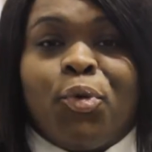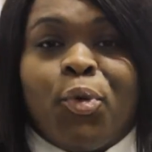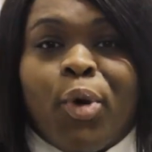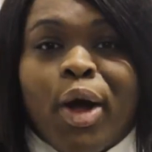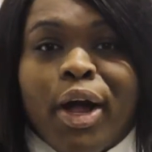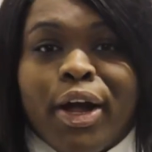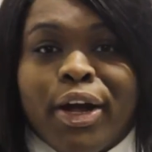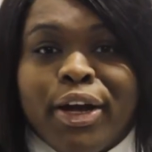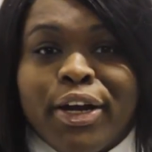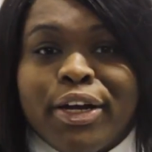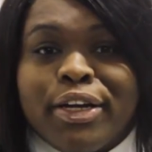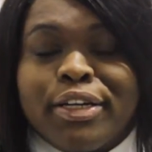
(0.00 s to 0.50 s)

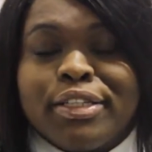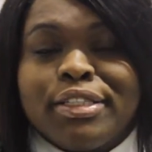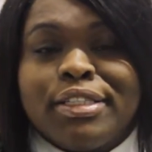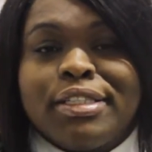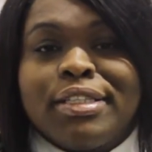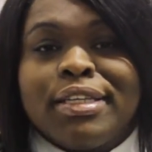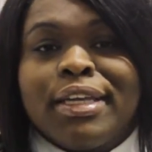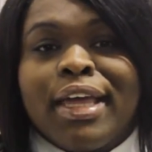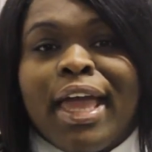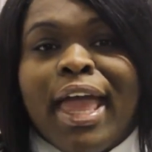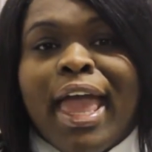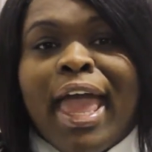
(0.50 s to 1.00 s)

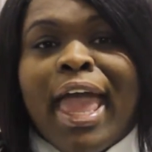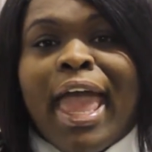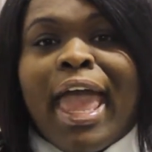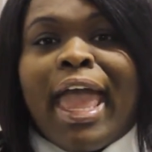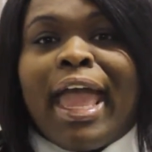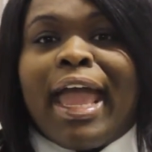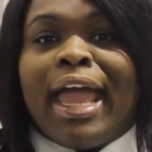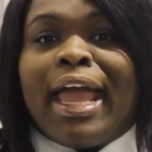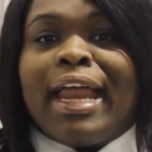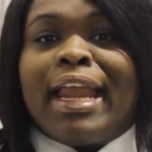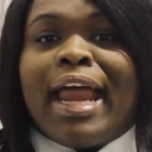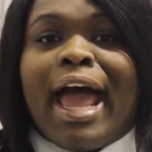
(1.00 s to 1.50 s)
worked
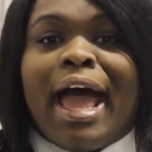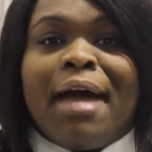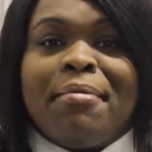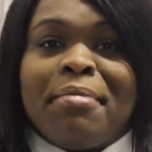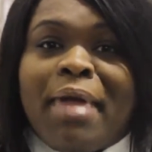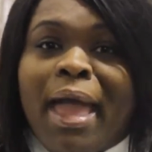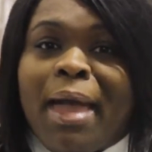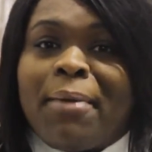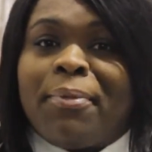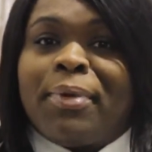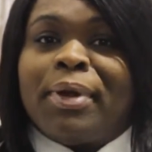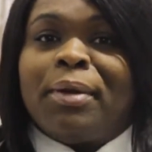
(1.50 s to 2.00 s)
and I'm
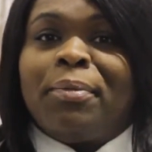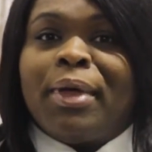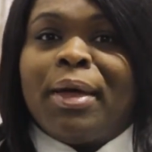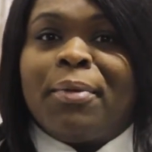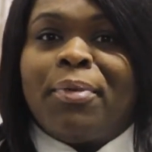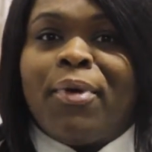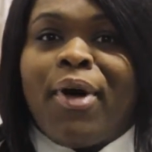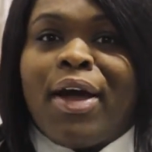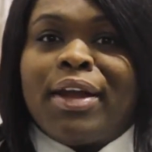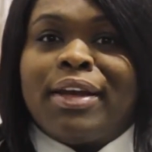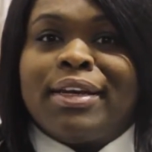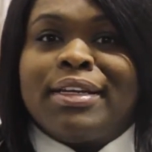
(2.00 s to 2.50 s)
happy to be a
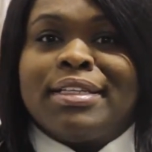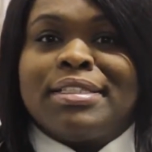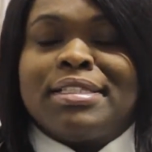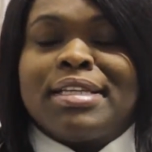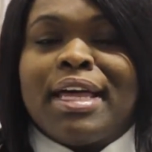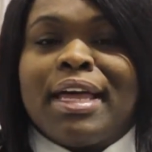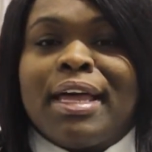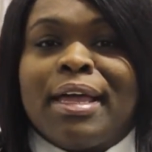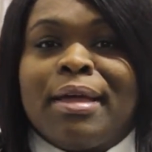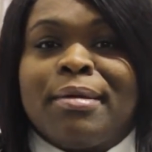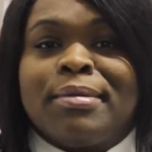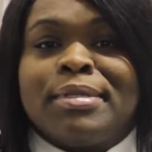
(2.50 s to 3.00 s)
part of the
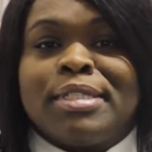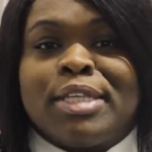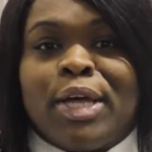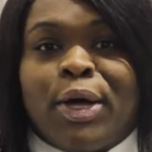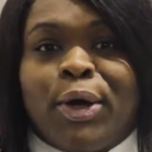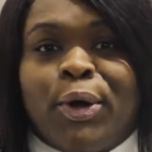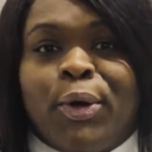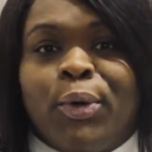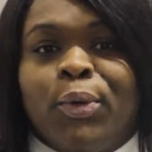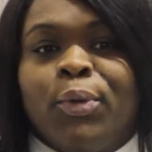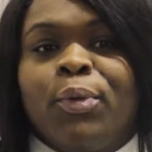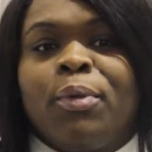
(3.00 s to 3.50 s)
team.
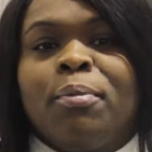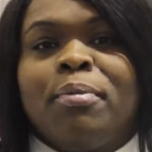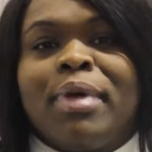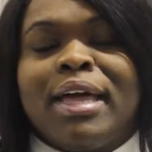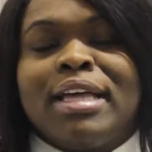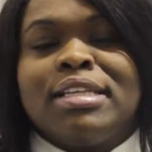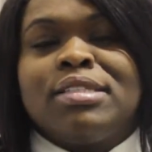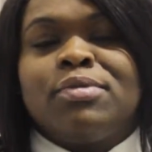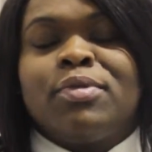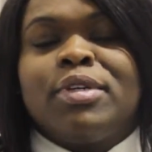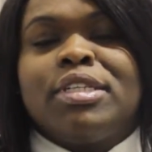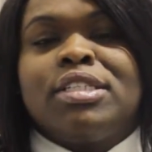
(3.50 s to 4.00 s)
So
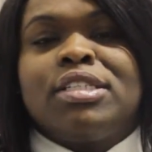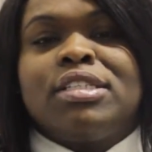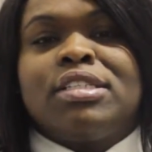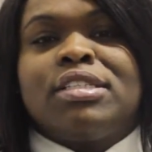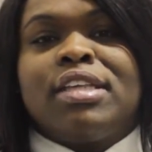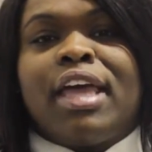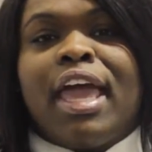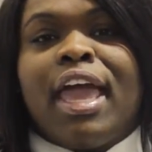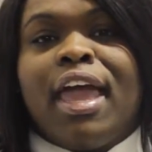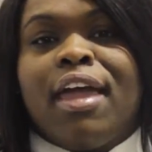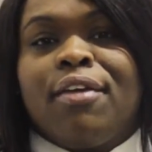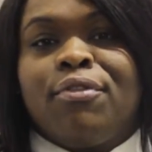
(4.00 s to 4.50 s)
best wishes
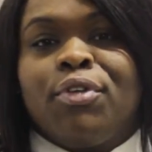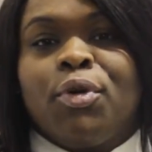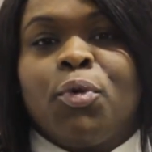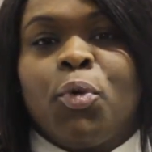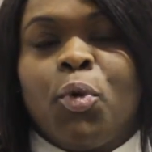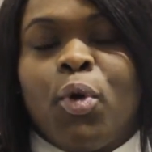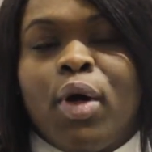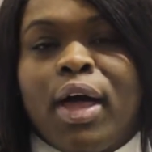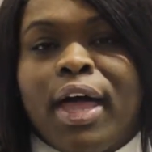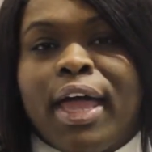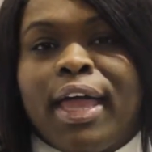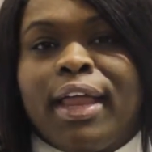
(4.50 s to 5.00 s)
to
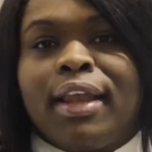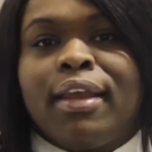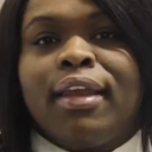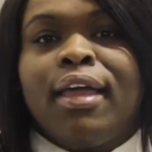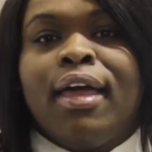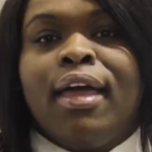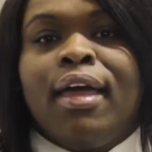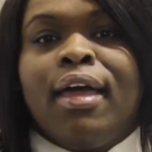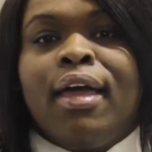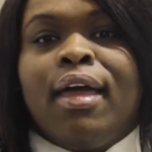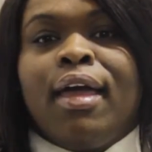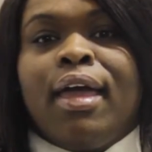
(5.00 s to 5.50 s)
everyone
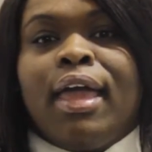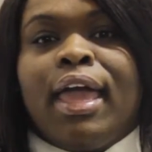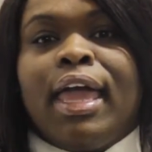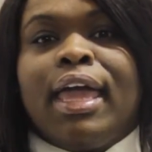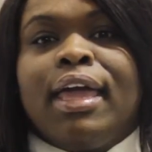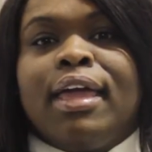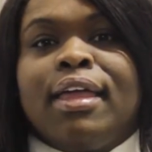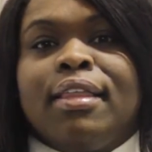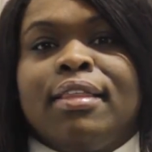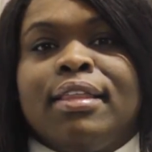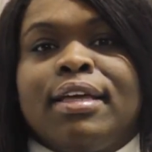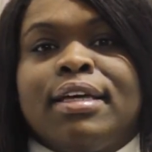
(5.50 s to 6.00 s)

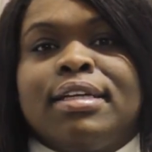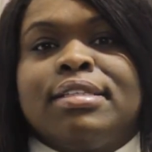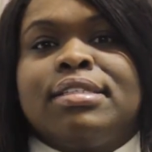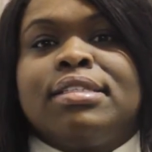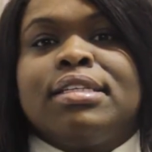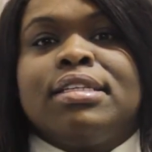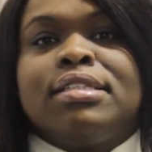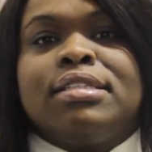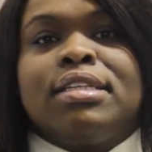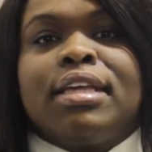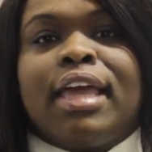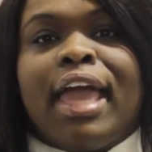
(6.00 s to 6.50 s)
in the
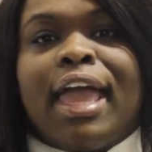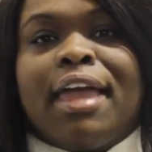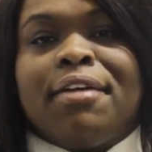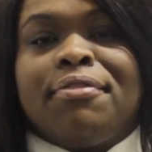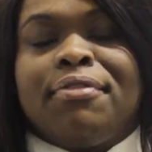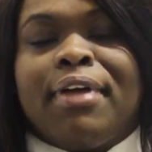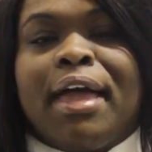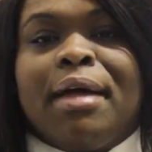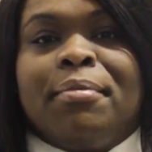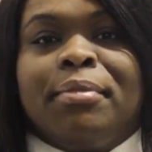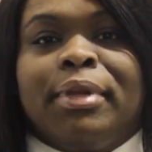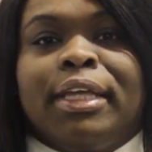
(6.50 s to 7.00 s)
CCA
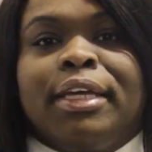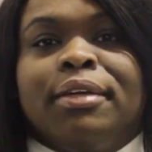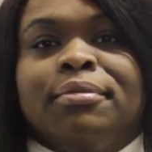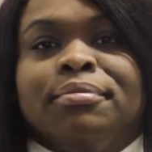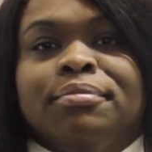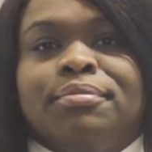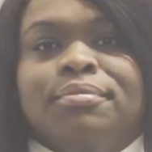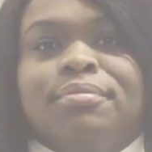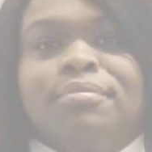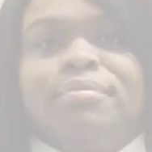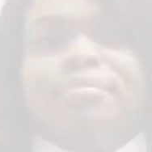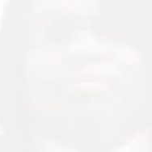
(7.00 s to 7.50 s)
family.
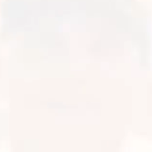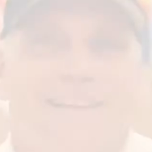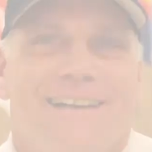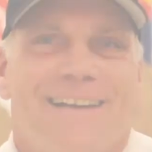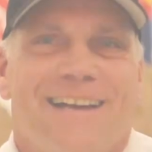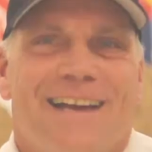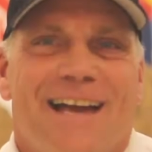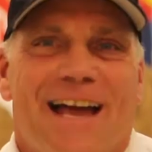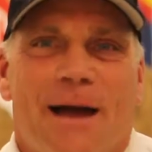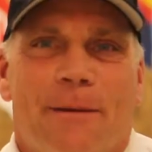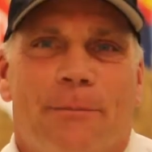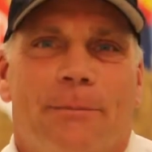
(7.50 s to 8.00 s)

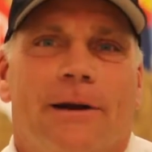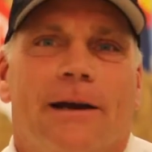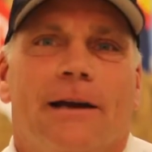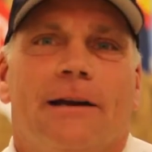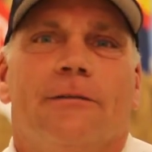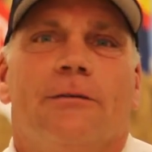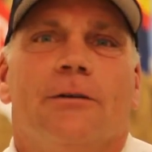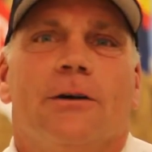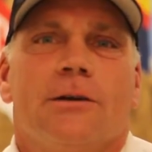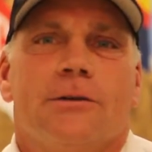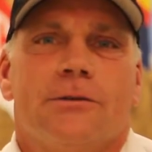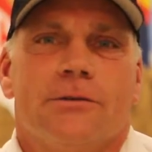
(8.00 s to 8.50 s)
Happy
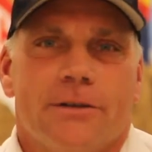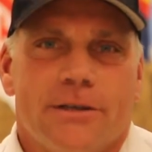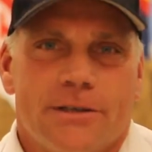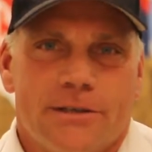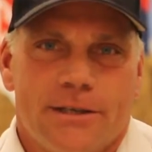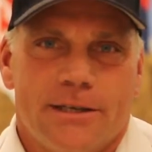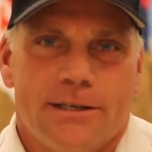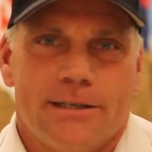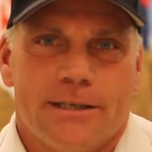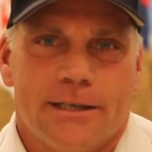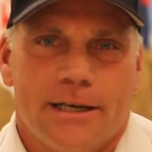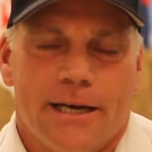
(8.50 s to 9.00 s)
anniversary,
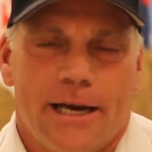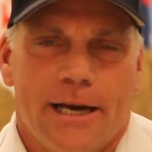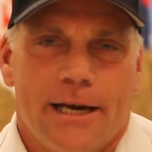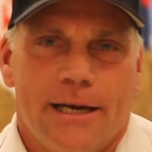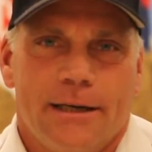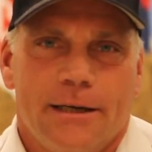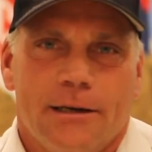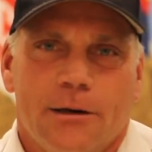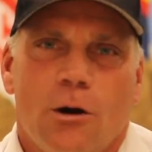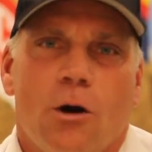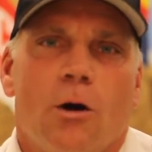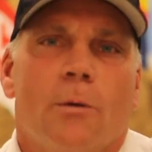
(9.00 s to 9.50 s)

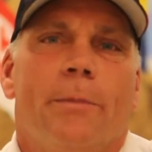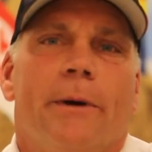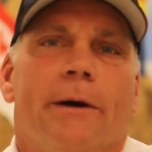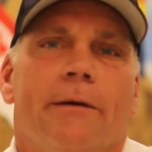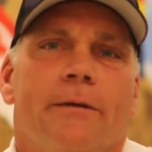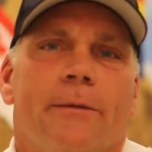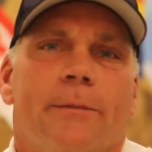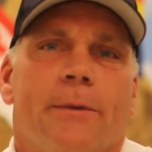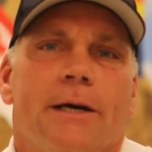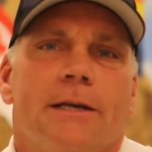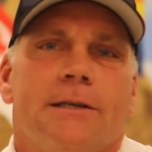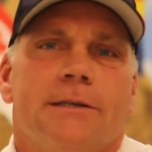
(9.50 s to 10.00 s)
CCA. Hope
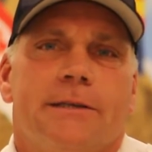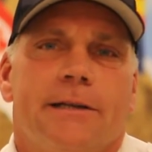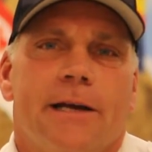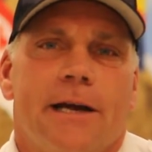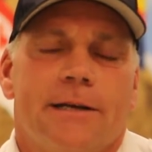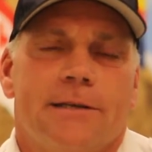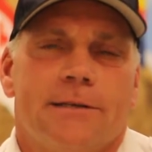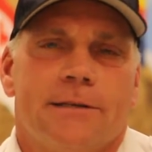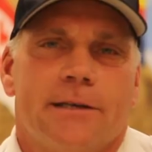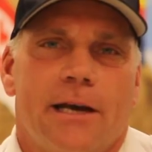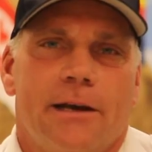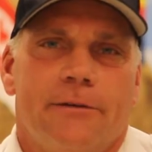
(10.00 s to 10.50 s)
everybody
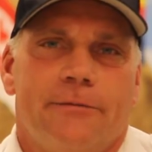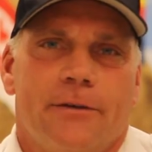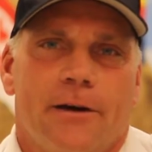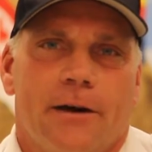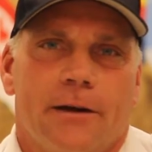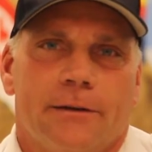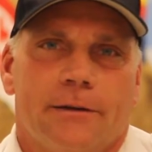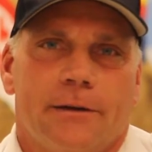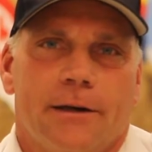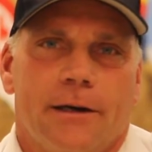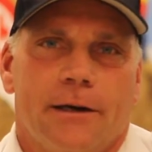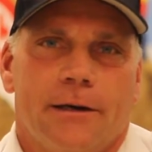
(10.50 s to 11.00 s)
stays safe
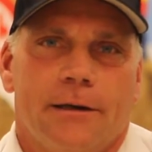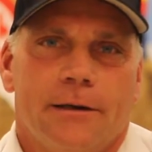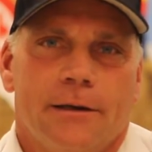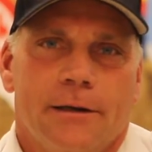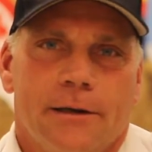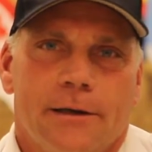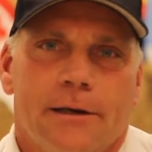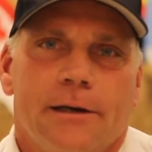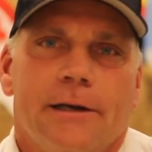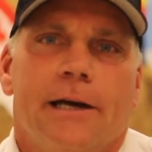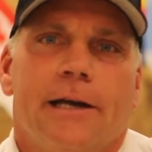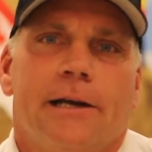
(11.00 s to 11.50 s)
out there
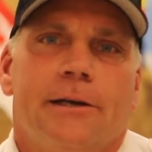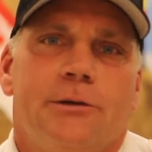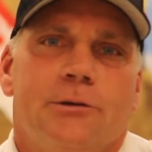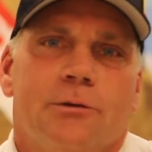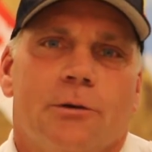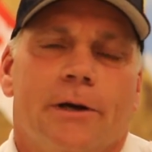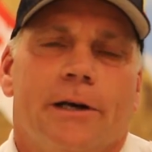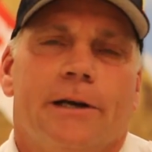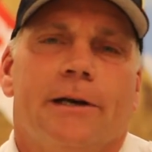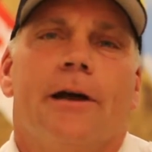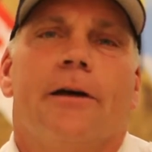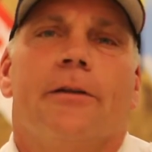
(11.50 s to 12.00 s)
and
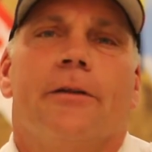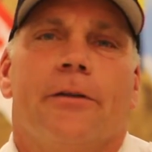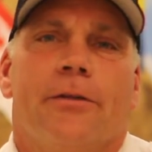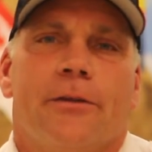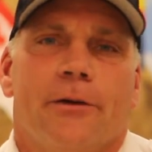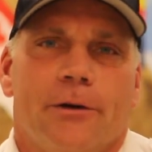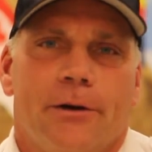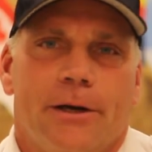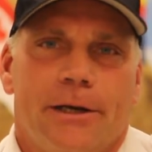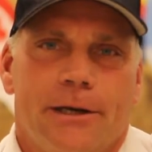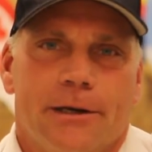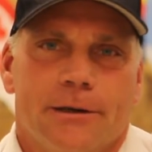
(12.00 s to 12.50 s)
enjoy another
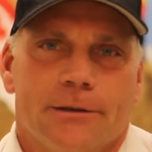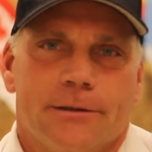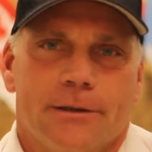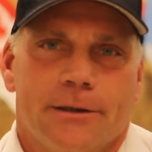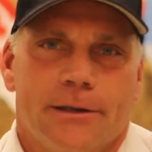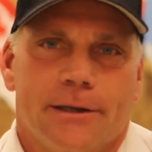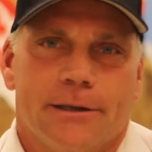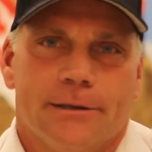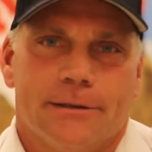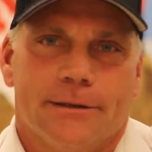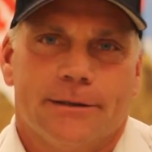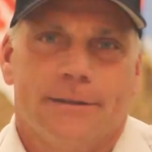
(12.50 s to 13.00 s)
30 years
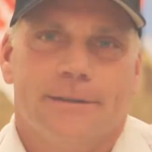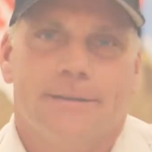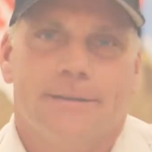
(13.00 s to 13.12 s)
of this.